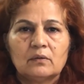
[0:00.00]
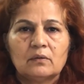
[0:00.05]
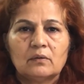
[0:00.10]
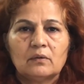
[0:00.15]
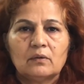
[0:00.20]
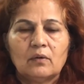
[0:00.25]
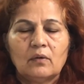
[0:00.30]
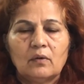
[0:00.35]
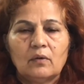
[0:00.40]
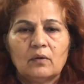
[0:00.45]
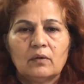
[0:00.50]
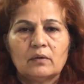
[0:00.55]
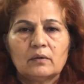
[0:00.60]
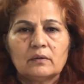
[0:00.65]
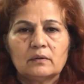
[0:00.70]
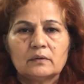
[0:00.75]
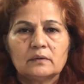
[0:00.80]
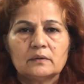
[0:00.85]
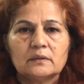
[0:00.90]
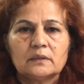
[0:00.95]
or
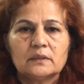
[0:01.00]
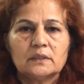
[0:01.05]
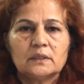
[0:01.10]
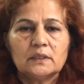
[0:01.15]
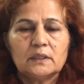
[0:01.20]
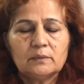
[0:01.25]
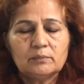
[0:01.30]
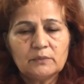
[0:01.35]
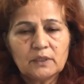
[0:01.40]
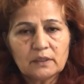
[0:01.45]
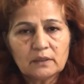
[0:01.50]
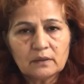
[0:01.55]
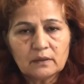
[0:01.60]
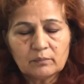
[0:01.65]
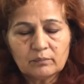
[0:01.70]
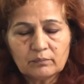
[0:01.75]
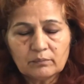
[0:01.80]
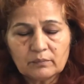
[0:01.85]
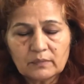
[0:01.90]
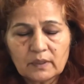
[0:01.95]
if the
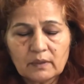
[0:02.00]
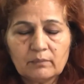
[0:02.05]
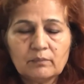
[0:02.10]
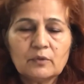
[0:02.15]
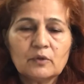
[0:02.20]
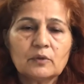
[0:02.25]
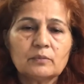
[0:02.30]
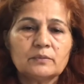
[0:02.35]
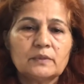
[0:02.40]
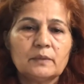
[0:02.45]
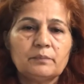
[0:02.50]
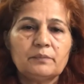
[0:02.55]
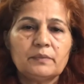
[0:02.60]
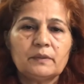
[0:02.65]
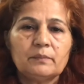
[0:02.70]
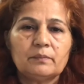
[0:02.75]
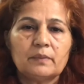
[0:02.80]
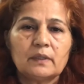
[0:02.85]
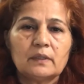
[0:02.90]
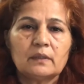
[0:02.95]
number of the
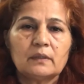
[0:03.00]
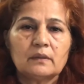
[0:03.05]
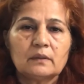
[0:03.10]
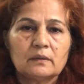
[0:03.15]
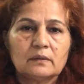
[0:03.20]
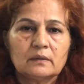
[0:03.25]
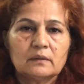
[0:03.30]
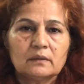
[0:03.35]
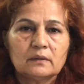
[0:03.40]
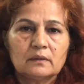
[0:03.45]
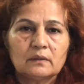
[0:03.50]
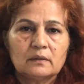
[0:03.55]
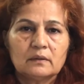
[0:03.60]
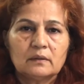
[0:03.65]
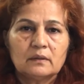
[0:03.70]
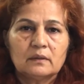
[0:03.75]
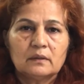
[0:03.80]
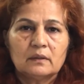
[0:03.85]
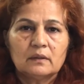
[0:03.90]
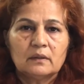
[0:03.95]
people
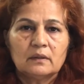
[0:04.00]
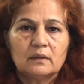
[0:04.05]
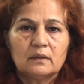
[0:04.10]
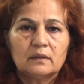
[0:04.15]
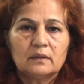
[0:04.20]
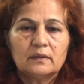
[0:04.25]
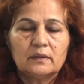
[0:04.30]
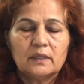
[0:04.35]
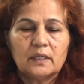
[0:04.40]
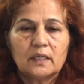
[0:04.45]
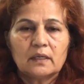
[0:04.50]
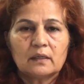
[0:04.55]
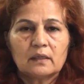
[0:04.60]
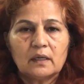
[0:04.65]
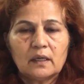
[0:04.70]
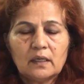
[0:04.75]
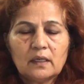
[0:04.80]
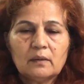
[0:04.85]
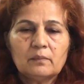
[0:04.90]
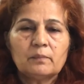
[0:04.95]
they are
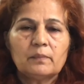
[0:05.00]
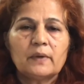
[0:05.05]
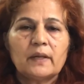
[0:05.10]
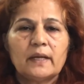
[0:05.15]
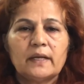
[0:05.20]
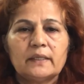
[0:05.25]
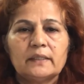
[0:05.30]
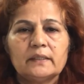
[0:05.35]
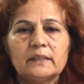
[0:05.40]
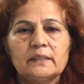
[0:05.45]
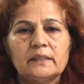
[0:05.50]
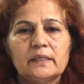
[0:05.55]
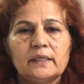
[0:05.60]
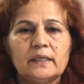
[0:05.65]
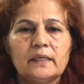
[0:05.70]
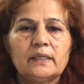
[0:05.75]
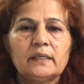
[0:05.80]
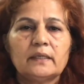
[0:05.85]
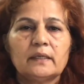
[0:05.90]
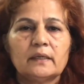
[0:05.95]
unemployed in
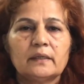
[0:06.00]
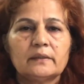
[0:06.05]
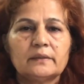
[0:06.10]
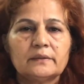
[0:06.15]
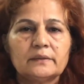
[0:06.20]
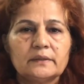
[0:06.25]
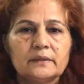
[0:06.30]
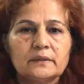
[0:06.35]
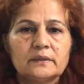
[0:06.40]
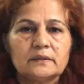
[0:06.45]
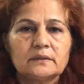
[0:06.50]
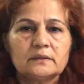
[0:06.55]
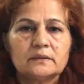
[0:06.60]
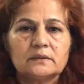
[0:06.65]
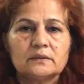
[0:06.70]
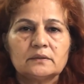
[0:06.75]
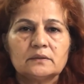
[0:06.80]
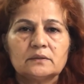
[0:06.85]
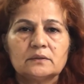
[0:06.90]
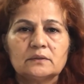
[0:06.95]
any country,
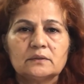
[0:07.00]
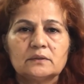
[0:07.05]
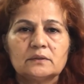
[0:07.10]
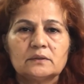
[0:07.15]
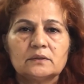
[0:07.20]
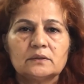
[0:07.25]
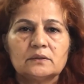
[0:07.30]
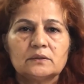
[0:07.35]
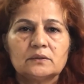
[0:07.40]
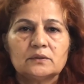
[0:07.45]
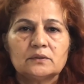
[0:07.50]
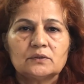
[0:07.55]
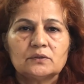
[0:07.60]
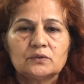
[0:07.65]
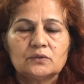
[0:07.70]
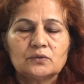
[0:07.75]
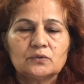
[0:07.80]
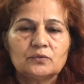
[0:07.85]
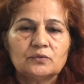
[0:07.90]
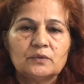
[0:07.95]

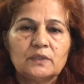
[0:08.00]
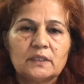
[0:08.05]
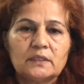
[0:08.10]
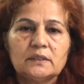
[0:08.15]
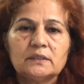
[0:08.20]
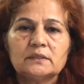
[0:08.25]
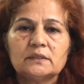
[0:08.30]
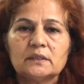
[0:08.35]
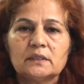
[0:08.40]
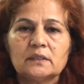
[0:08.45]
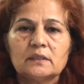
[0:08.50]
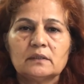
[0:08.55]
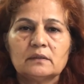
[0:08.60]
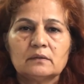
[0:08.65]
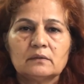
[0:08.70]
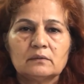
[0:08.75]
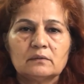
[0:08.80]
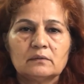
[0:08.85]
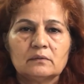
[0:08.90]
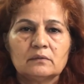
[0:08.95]
so that is a
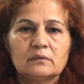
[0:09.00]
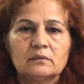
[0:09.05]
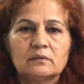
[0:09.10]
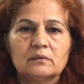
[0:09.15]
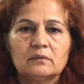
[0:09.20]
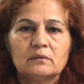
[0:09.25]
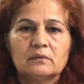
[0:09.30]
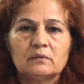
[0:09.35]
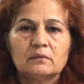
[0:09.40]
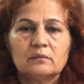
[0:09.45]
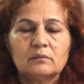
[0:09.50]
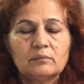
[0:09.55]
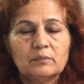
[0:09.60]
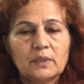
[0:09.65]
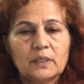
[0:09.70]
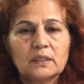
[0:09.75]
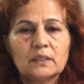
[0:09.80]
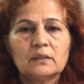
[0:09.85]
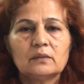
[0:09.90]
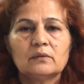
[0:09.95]

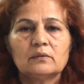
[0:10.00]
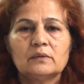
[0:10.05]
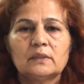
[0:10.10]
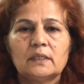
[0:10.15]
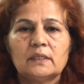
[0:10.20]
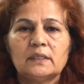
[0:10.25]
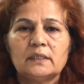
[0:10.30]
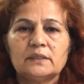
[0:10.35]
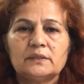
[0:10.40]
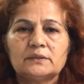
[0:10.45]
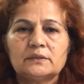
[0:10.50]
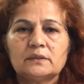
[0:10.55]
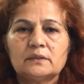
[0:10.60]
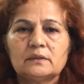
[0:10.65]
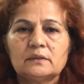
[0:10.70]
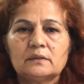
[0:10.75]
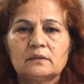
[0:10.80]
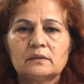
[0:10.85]
burden on the nation